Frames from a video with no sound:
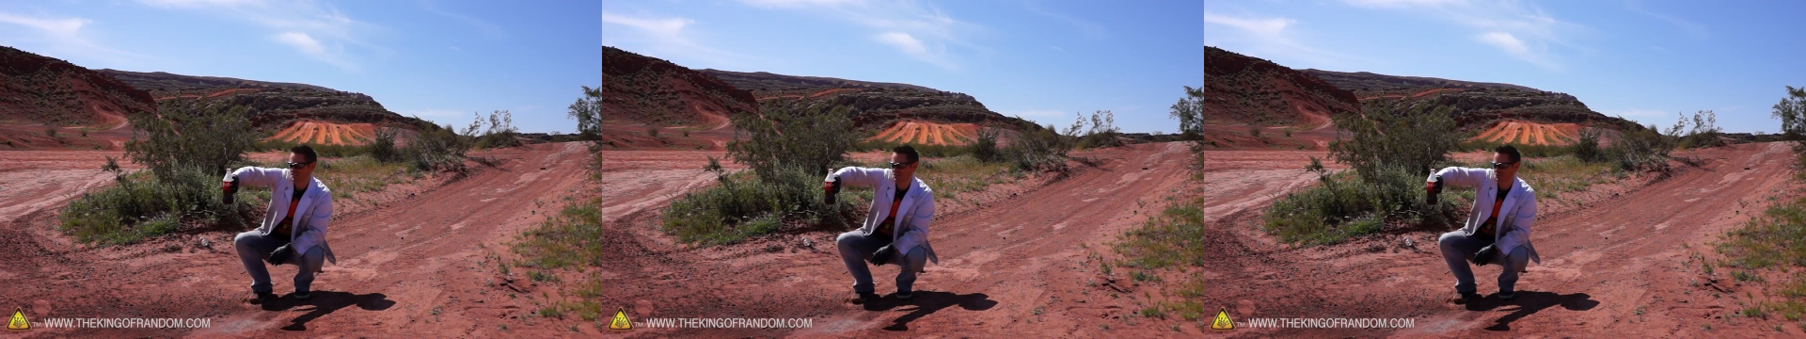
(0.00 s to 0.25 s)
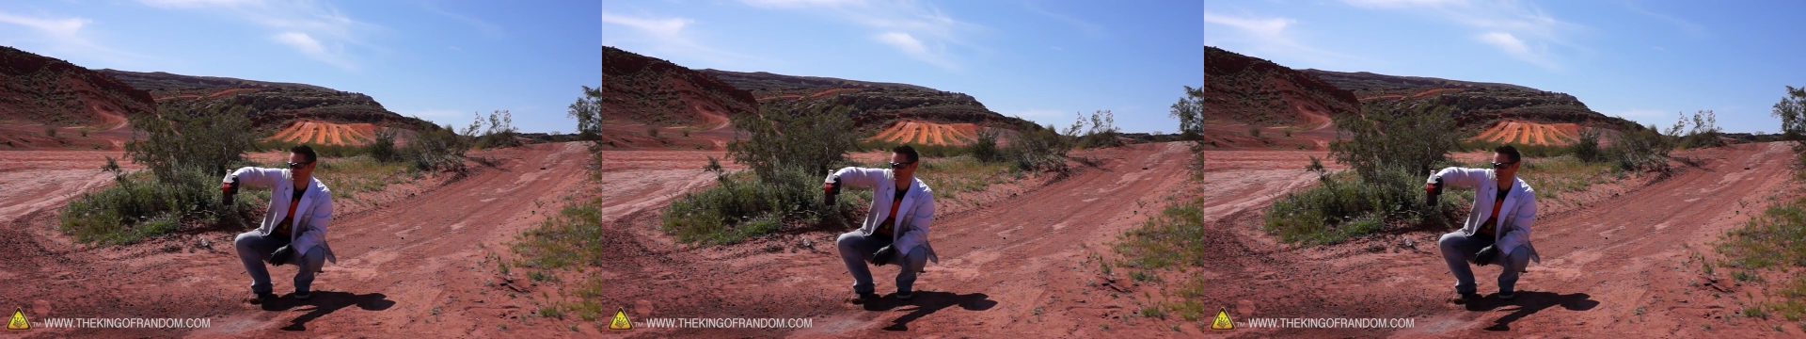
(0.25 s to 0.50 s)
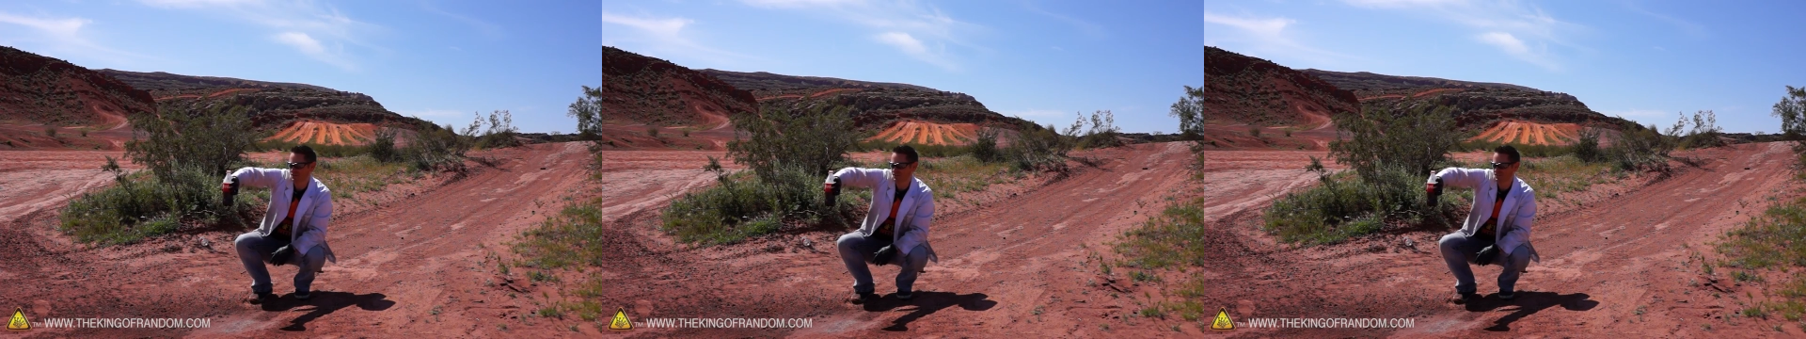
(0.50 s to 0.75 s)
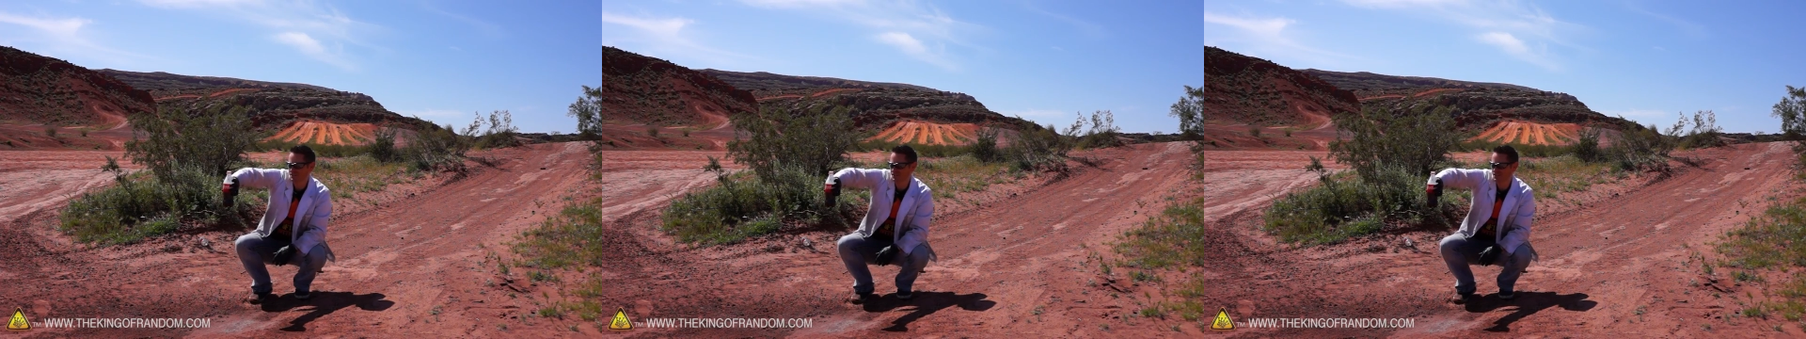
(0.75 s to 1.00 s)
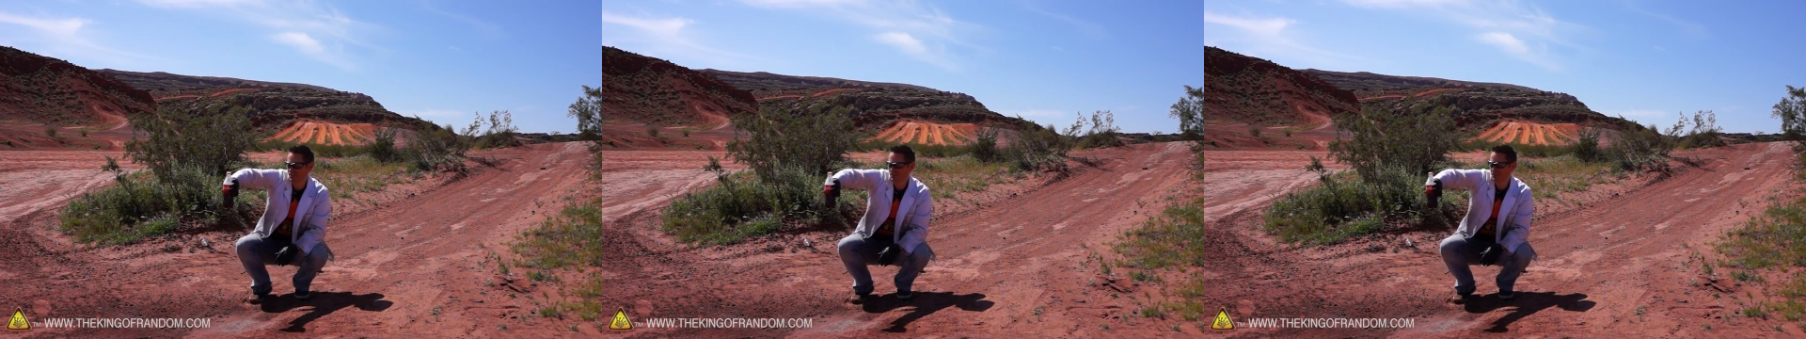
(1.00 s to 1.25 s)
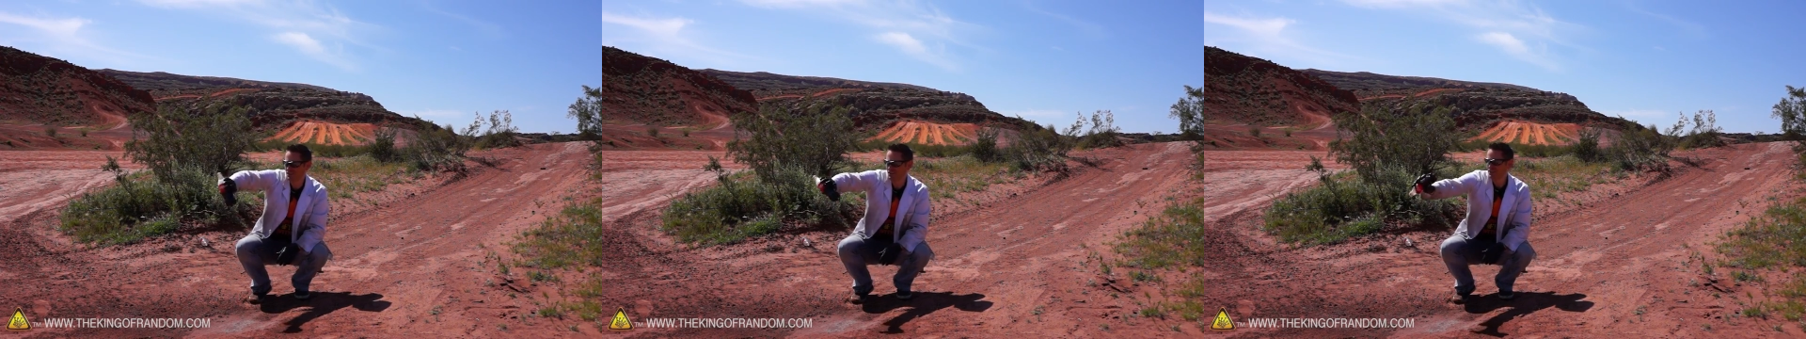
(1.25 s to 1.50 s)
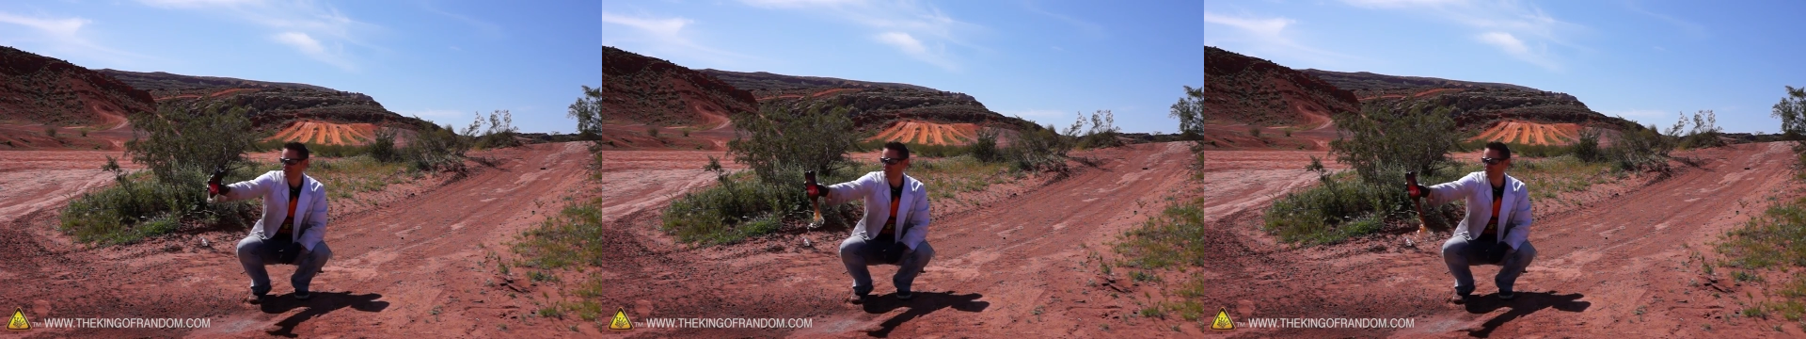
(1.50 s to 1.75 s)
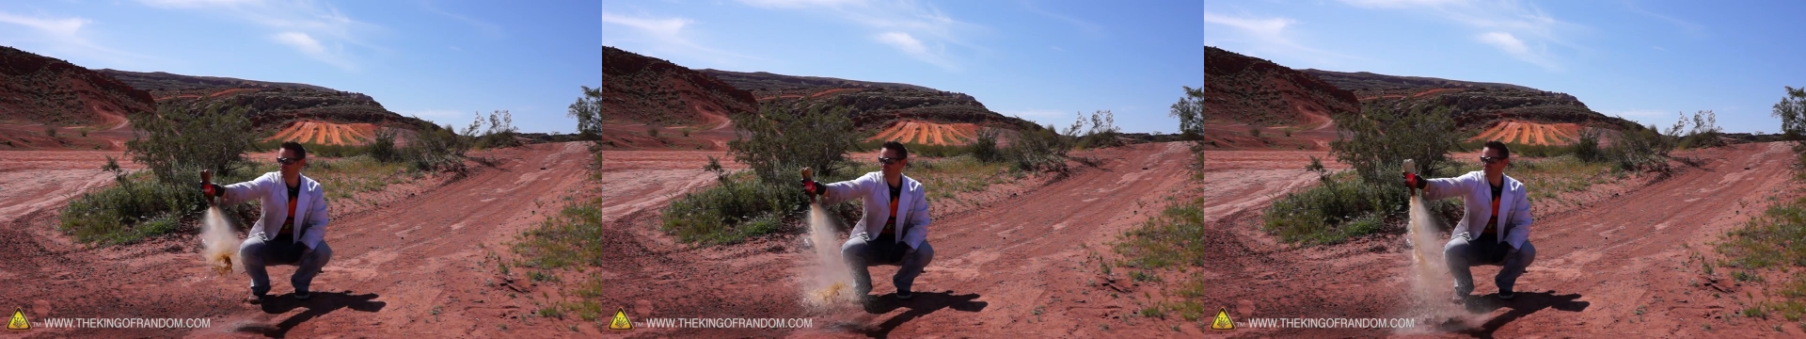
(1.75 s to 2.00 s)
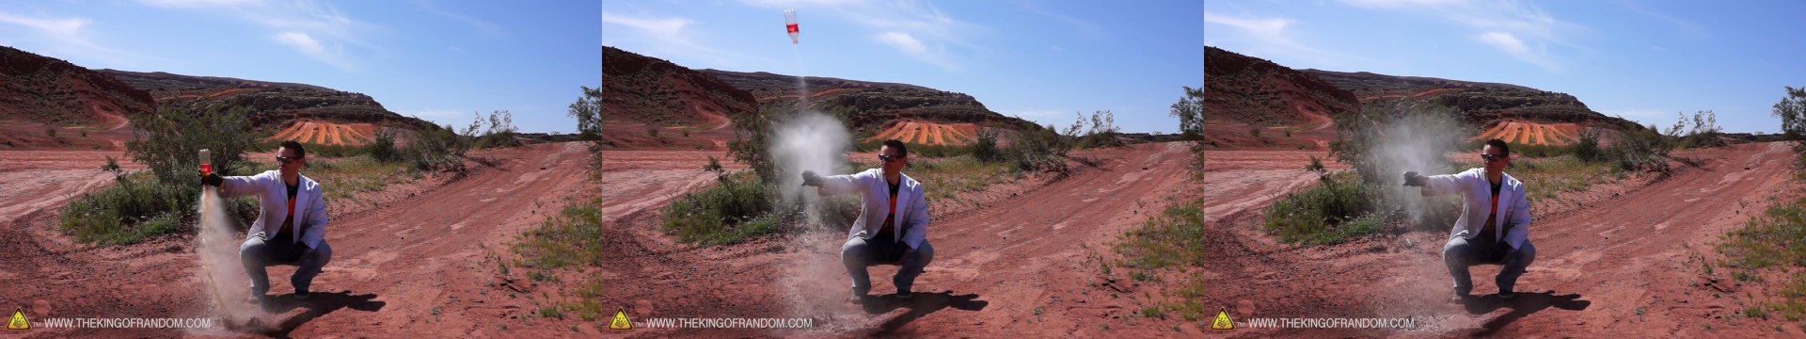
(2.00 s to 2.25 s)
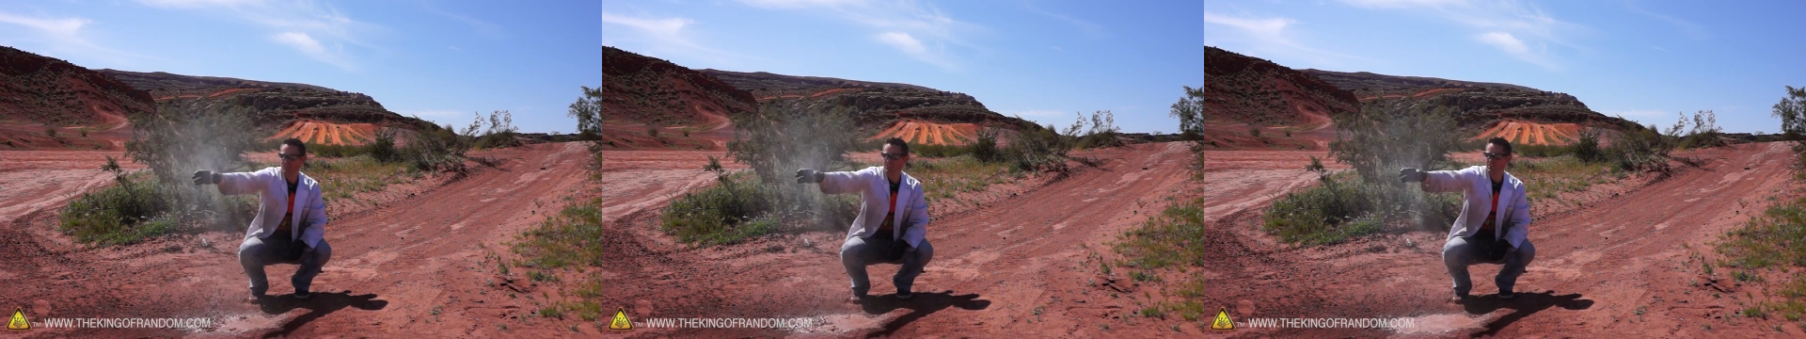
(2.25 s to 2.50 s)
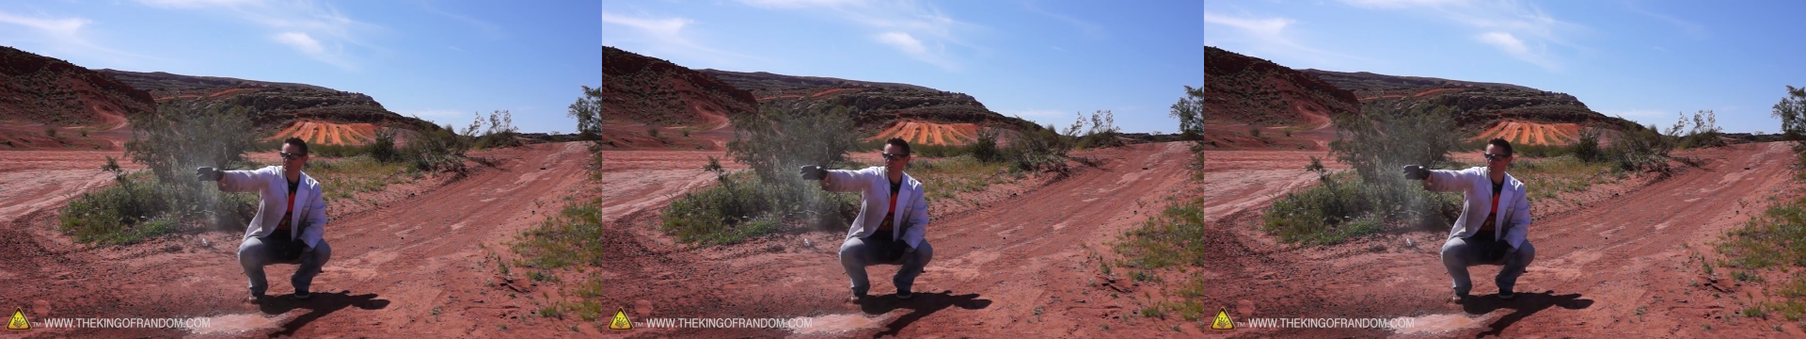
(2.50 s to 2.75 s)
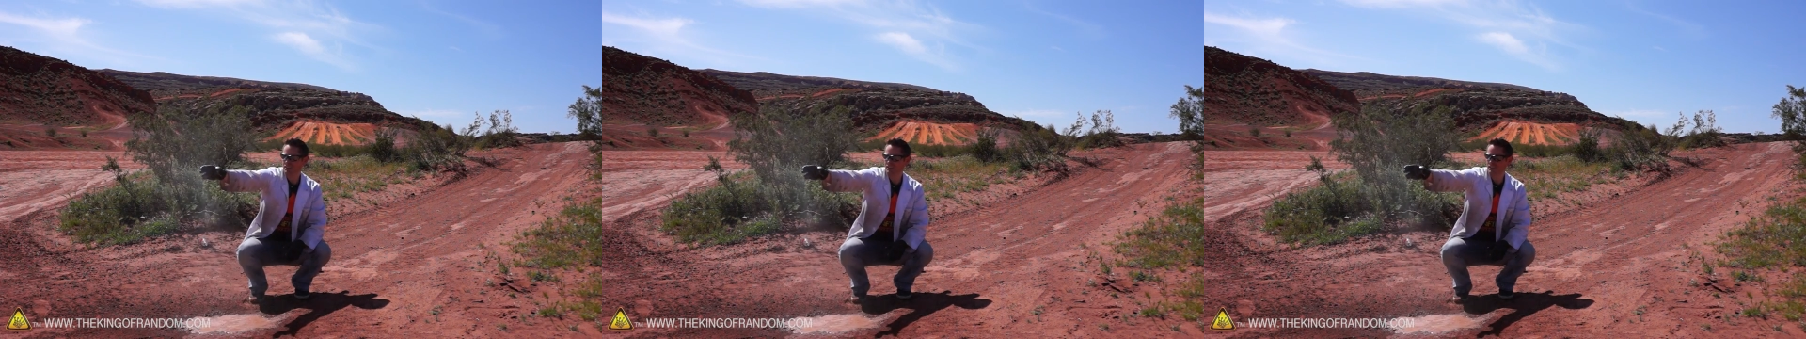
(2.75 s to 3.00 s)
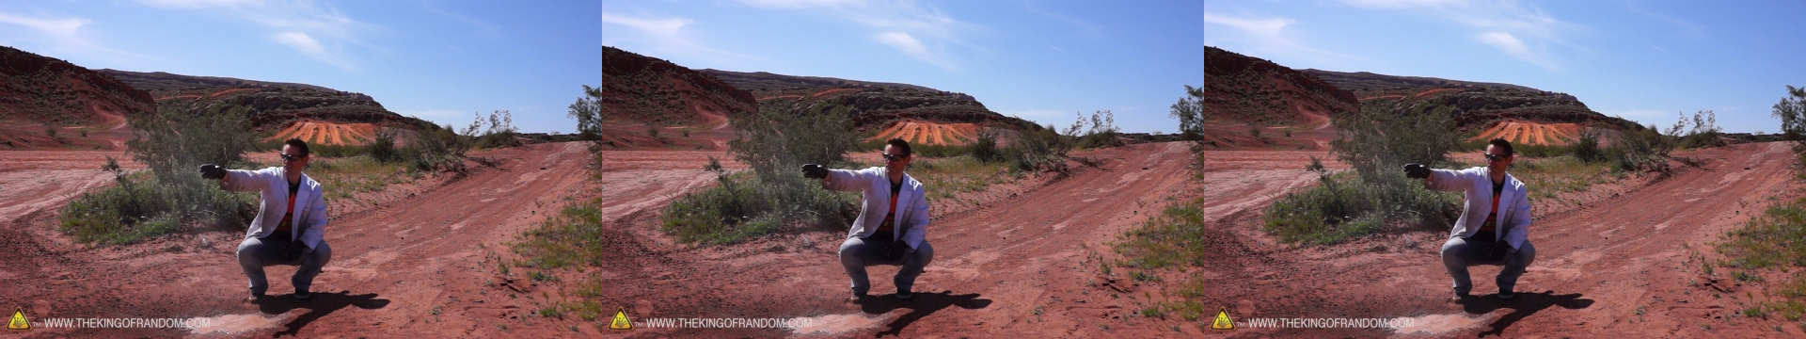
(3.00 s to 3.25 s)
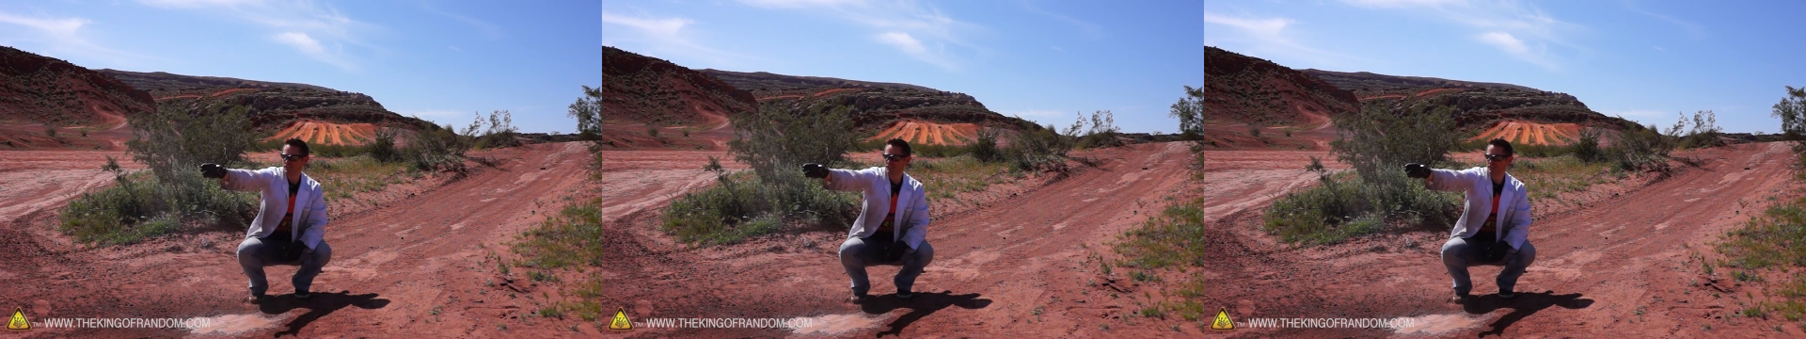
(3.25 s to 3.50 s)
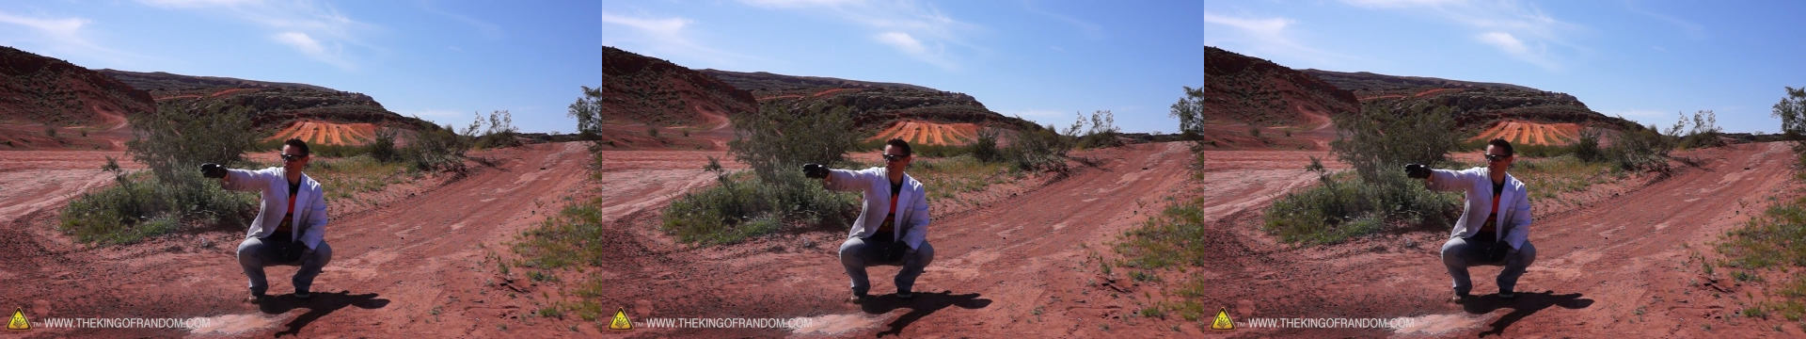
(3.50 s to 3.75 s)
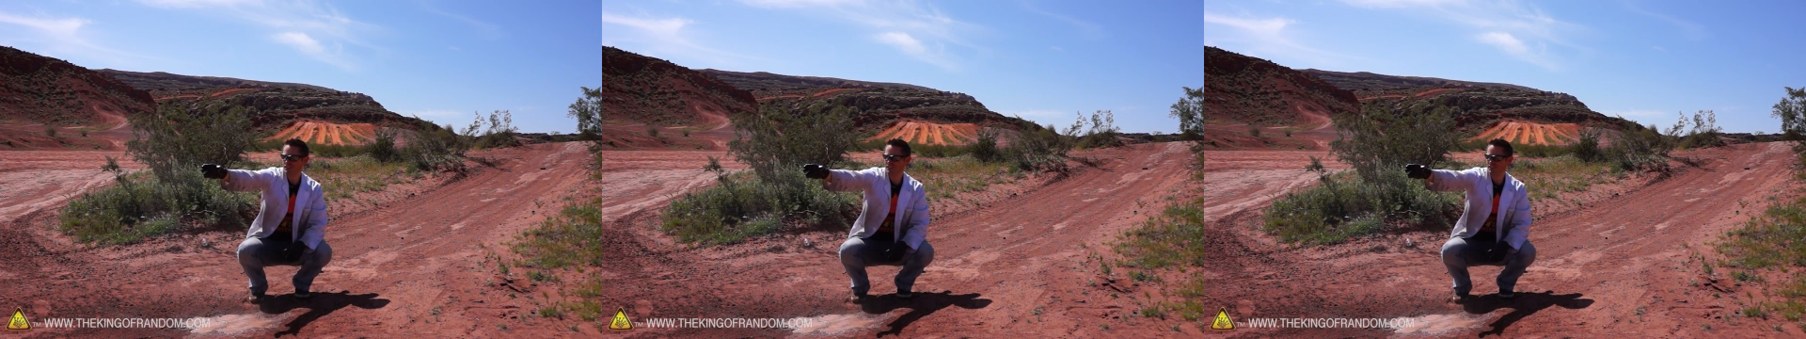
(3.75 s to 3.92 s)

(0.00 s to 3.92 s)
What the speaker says: (no speaker visible)